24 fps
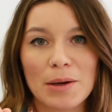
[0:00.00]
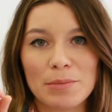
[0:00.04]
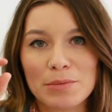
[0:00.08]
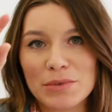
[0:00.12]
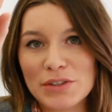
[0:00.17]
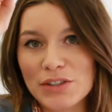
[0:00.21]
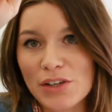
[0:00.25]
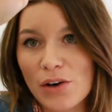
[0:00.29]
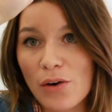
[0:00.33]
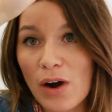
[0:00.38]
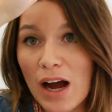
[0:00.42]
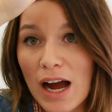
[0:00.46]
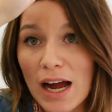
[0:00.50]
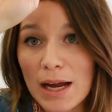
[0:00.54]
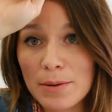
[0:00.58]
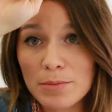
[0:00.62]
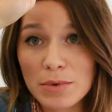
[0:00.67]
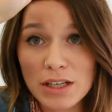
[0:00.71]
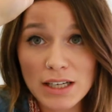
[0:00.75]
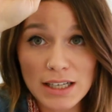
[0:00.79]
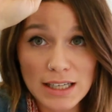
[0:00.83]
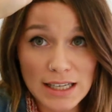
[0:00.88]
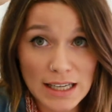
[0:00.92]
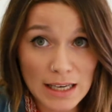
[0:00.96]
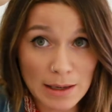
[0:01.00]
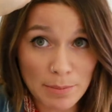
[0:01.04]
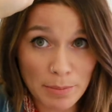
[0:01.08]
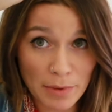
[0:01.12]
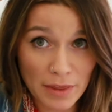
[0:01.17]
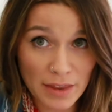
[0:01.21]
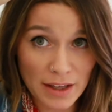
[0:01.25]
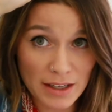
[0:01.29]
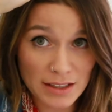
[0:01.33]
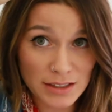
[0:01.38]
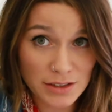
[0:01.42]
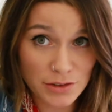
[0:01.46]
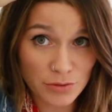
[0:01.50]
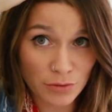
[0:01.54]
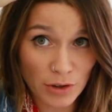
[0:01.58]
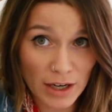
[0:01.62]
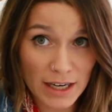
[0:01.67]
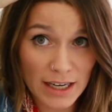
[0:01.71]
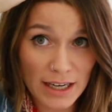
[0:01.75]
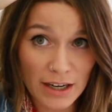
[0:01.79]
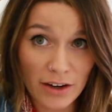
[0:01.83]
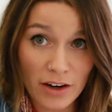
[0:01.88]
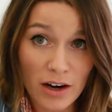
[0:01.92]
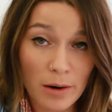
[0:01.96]
So I'm gonna keep this
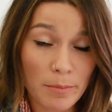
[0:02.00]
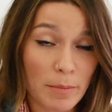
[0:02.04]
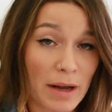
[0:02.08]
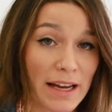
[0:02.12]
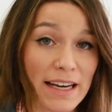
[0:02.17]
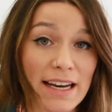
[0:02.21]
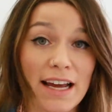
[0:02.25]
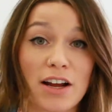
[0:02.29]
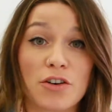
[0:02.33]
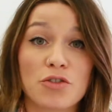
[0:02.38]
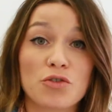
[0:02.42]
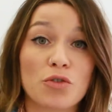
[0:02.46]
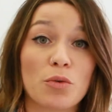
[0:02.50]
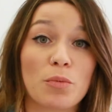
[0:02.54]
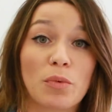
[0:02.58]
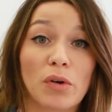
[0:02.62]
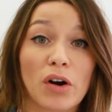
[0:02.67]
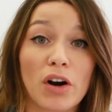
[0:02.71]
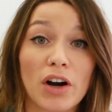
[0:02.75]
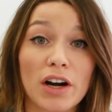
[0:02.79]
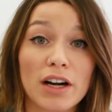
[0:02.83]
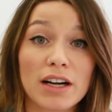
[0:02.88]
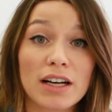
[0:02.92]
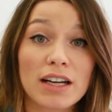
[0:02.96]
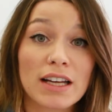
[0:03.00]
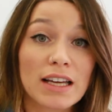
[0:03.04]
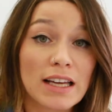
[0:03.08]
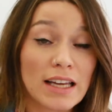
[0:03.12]
right here at my natural part.